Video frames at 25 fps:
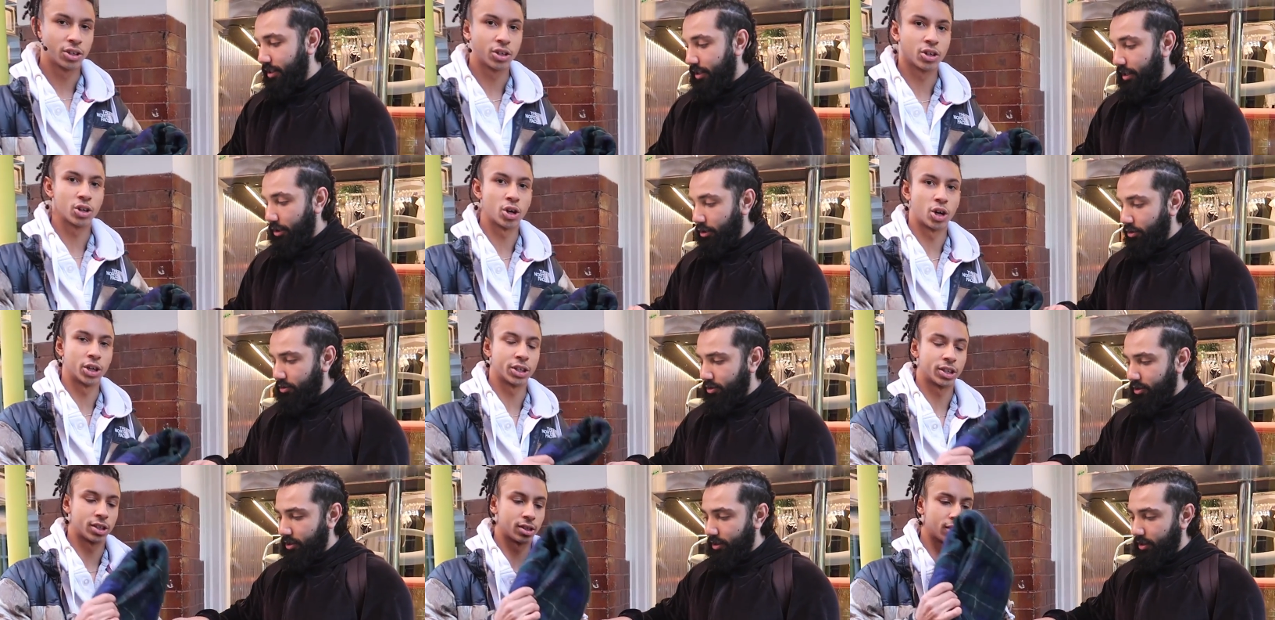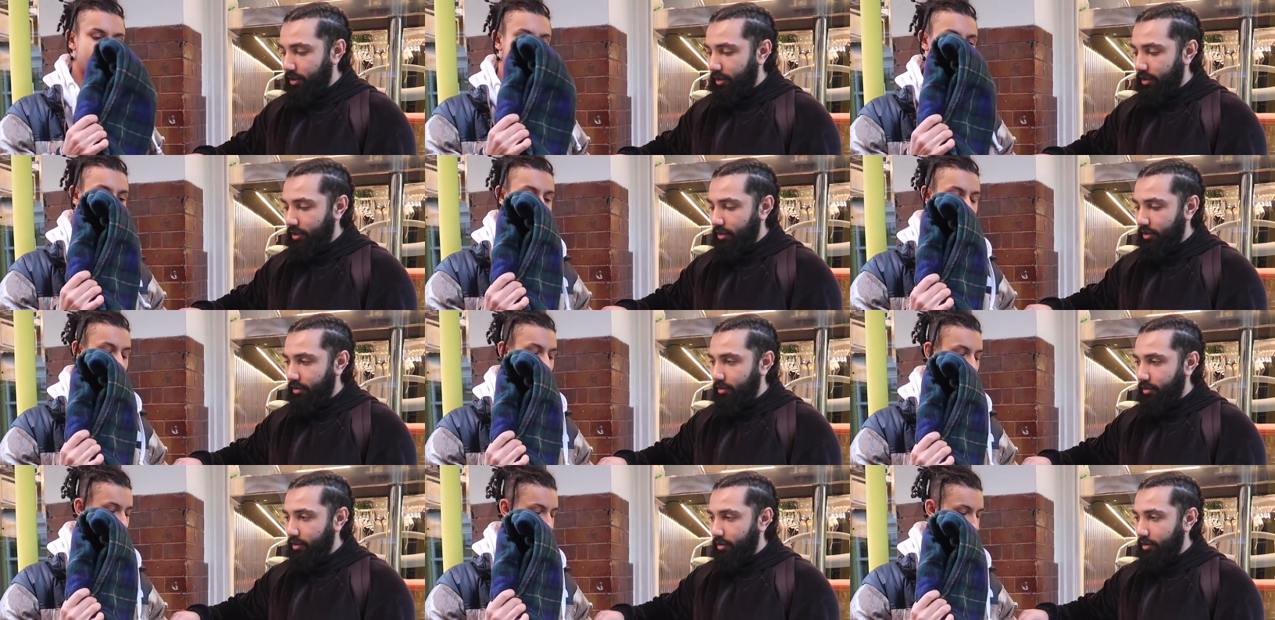Speaker 1: Also,
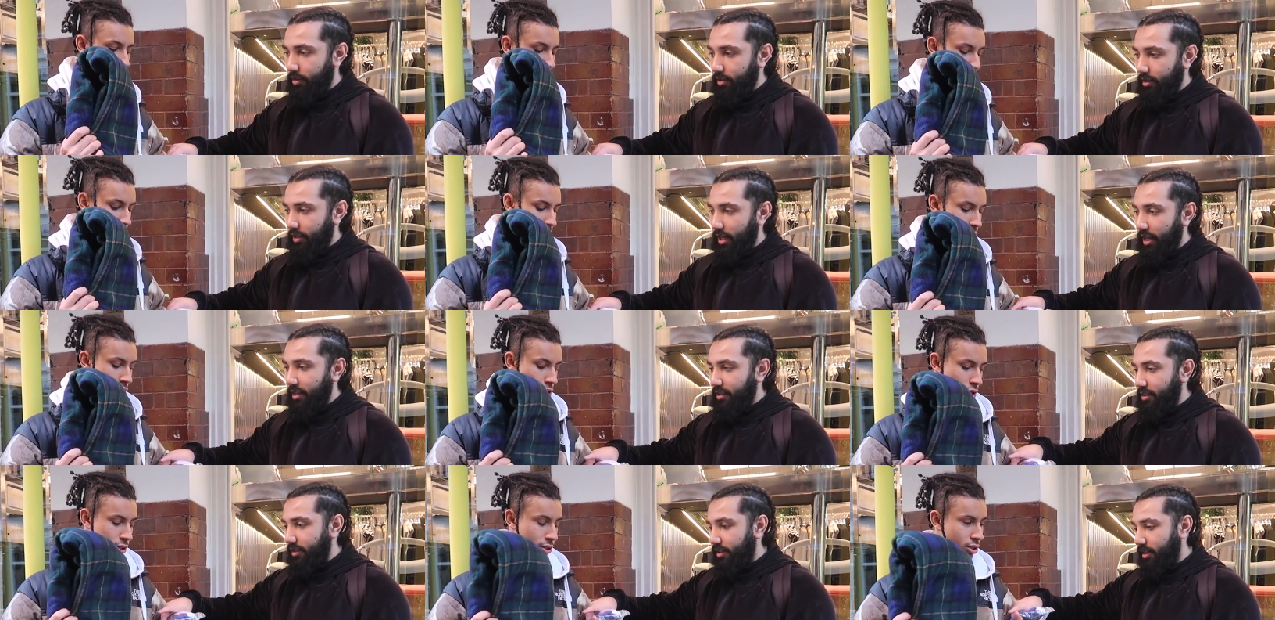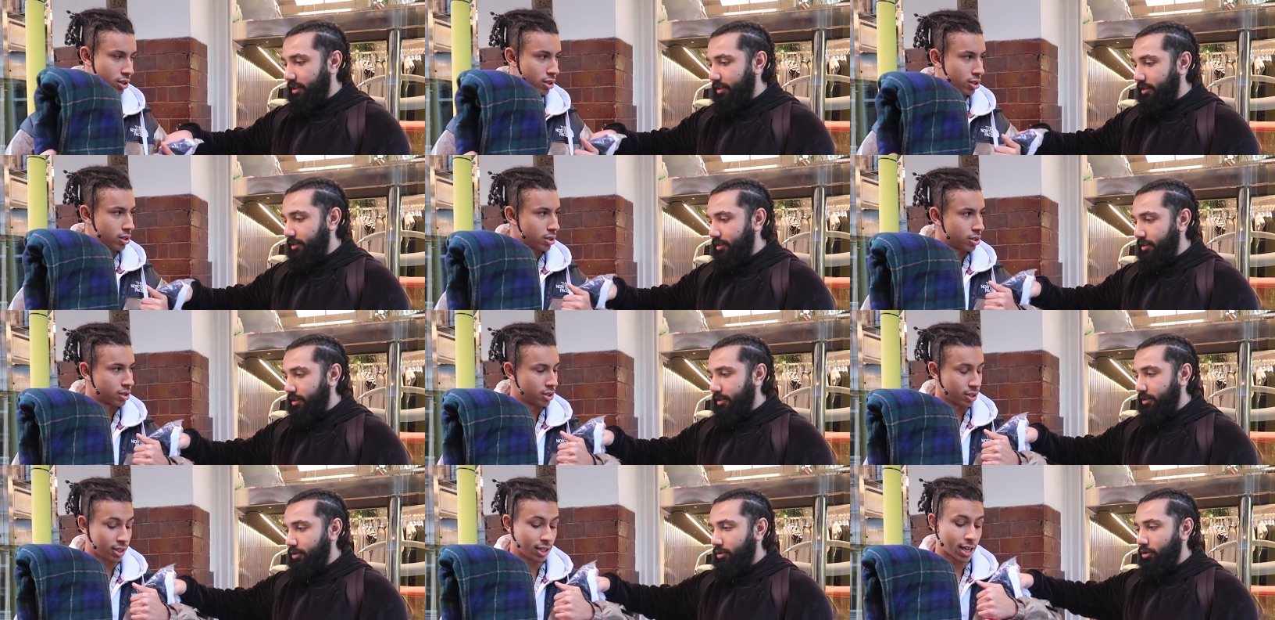that's nice.
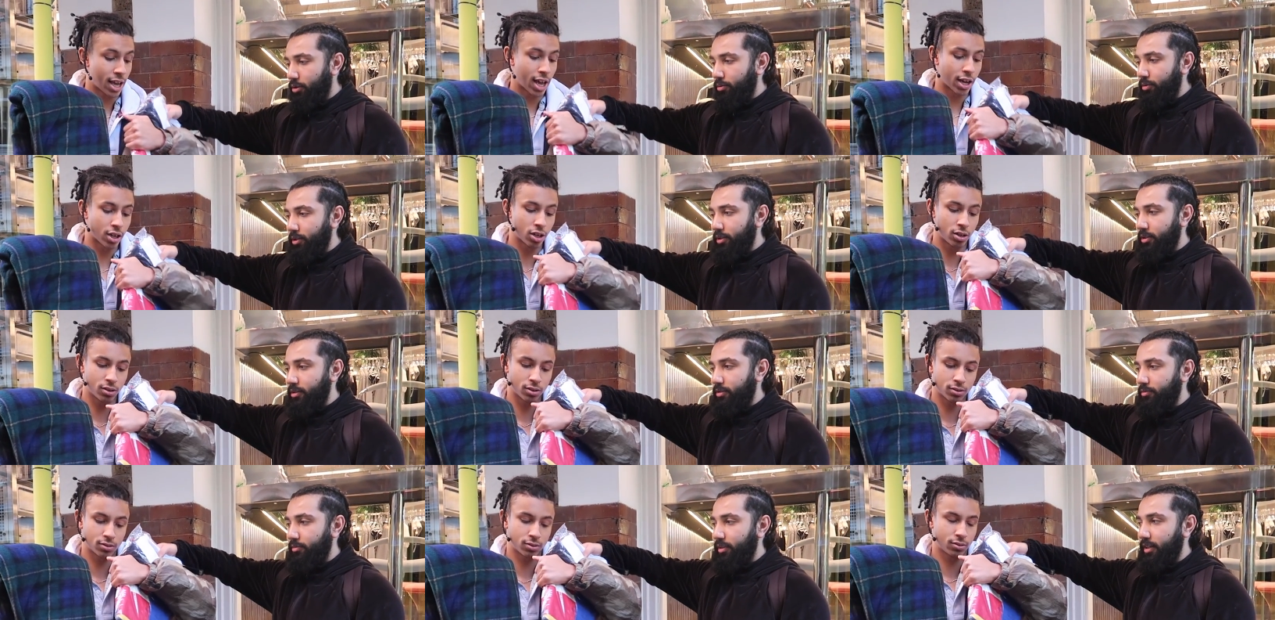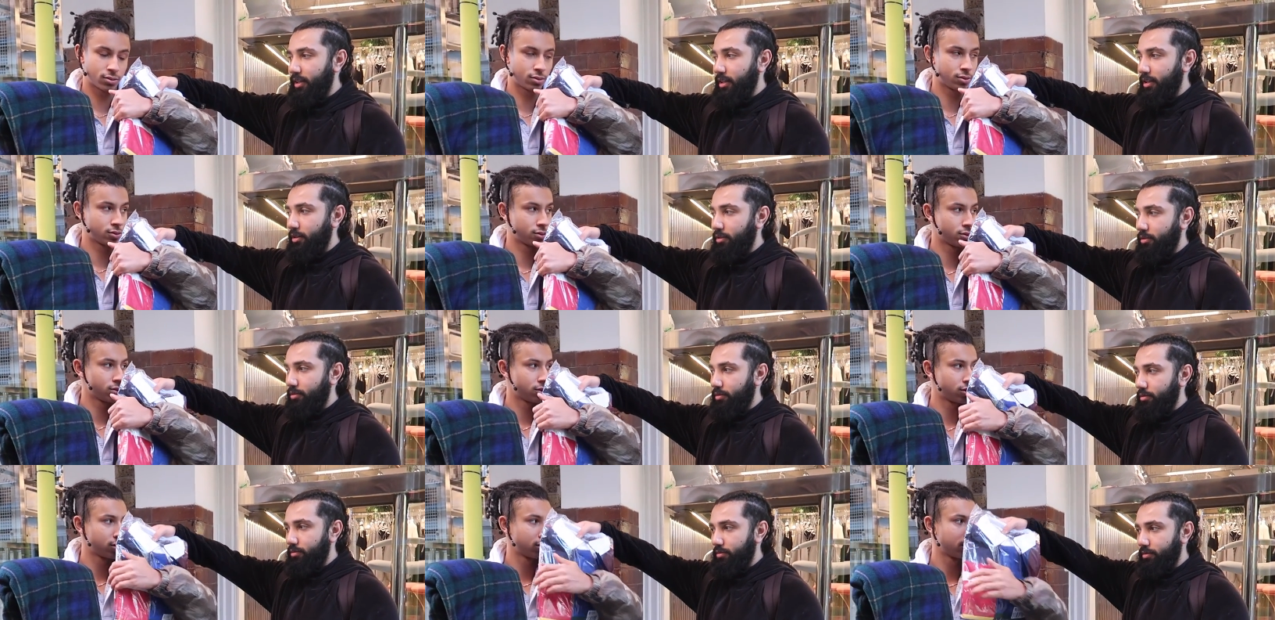No one's really
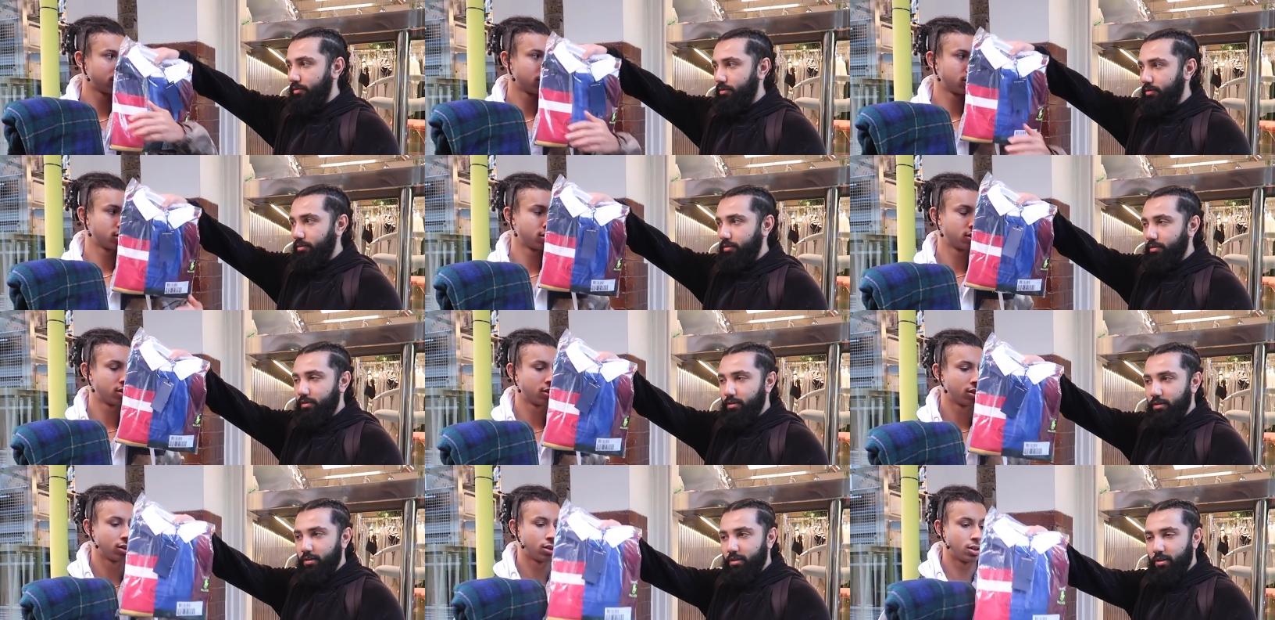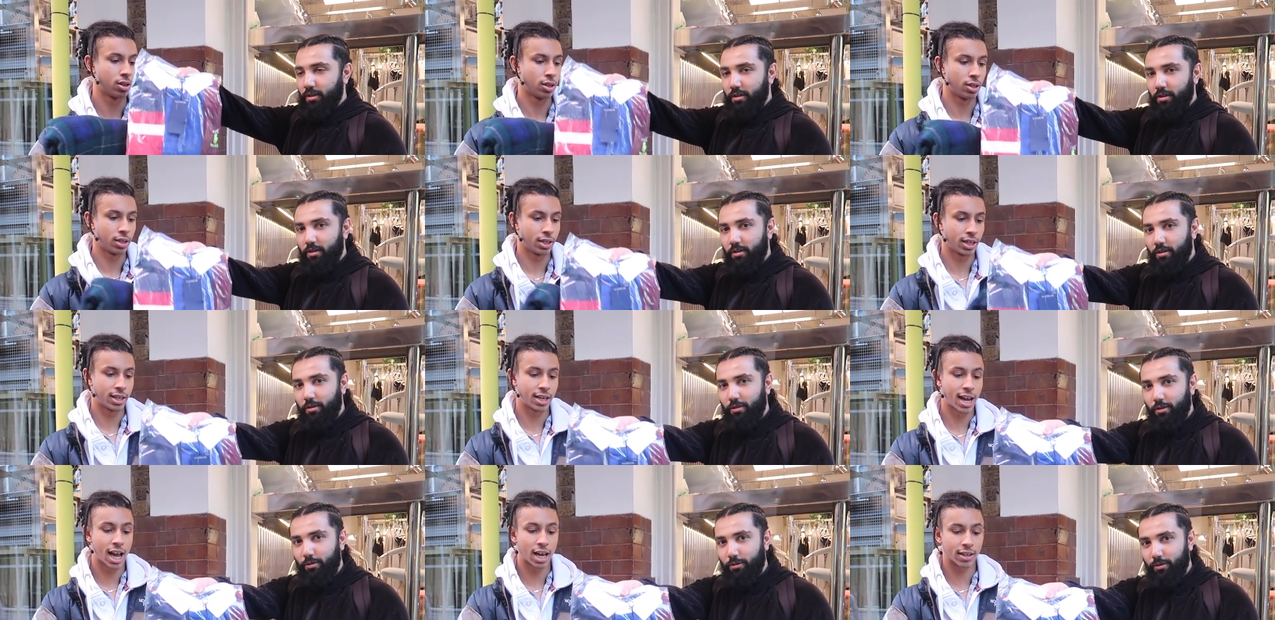
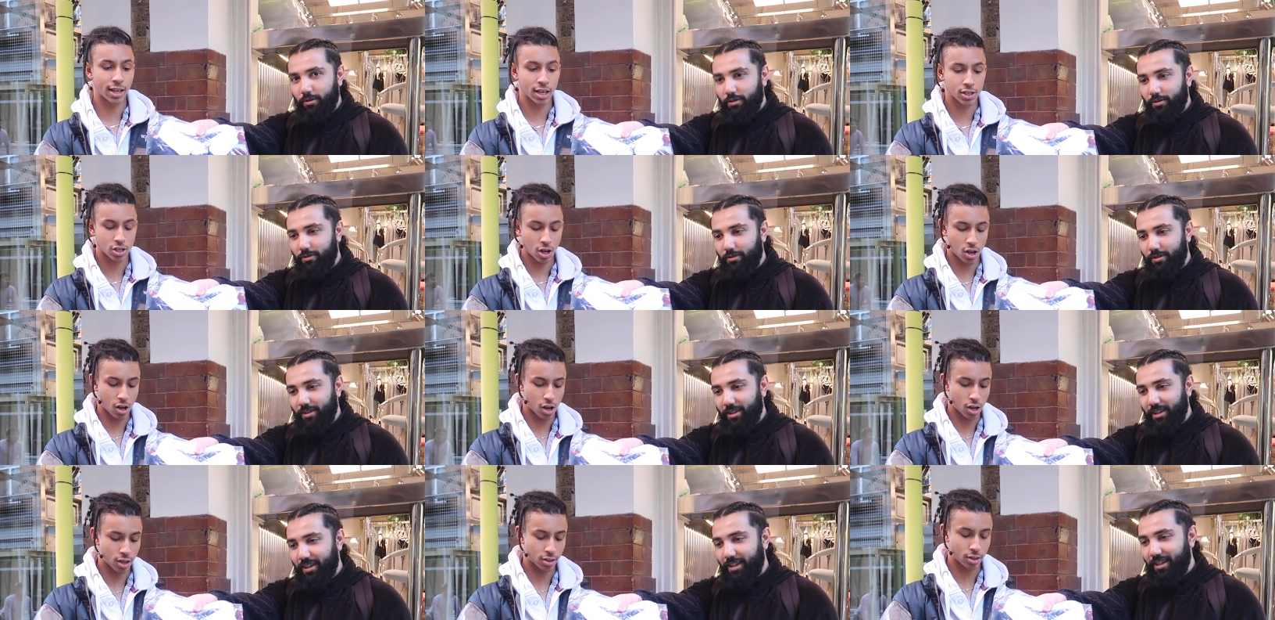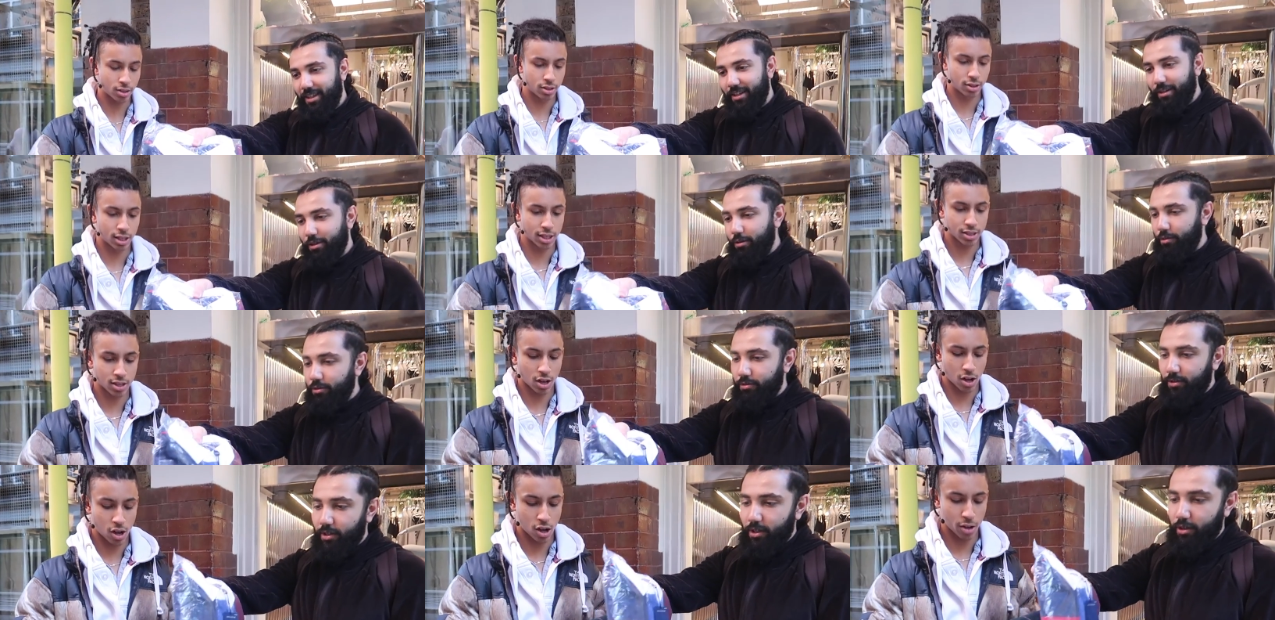
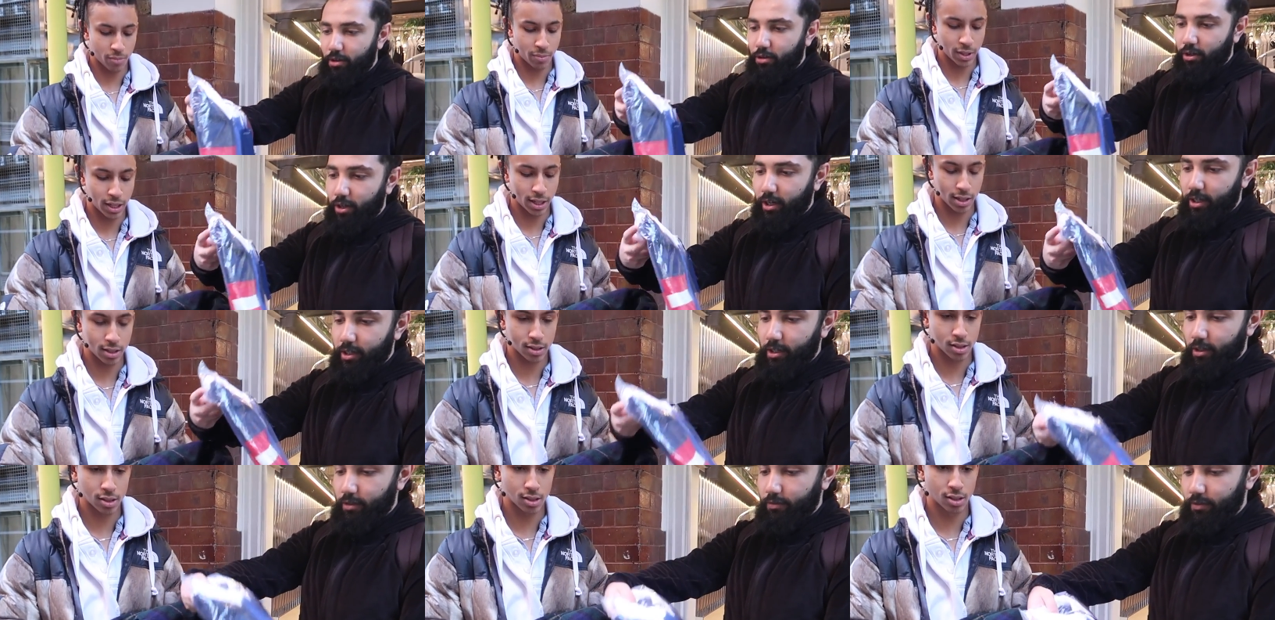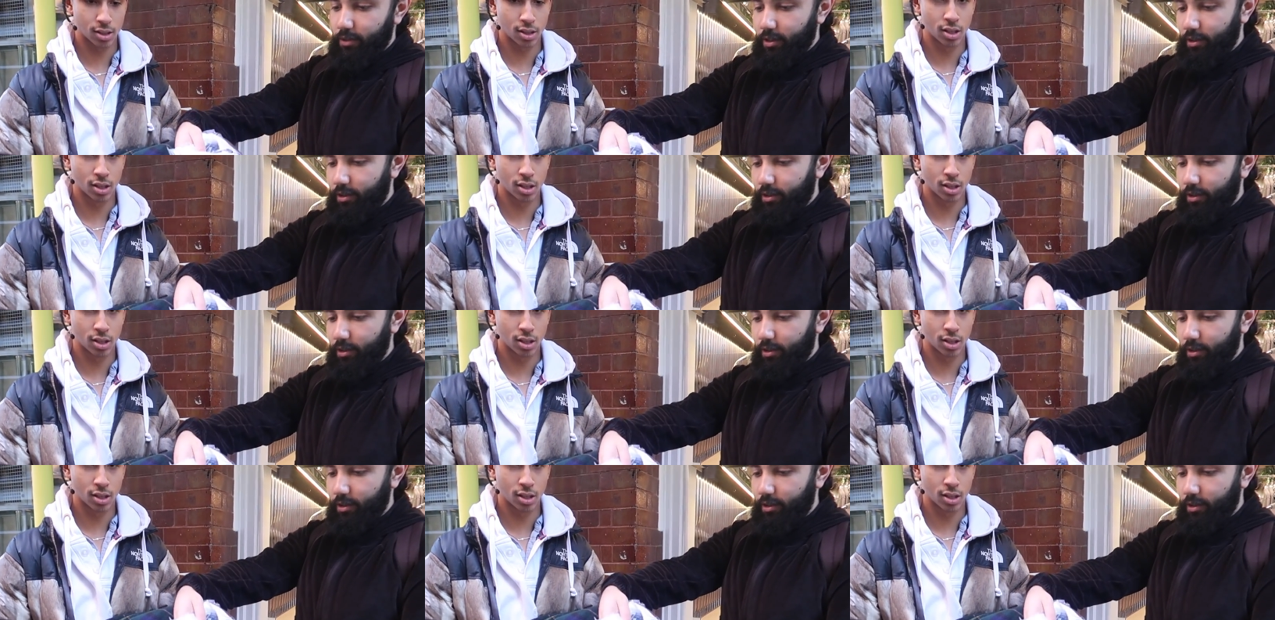got any of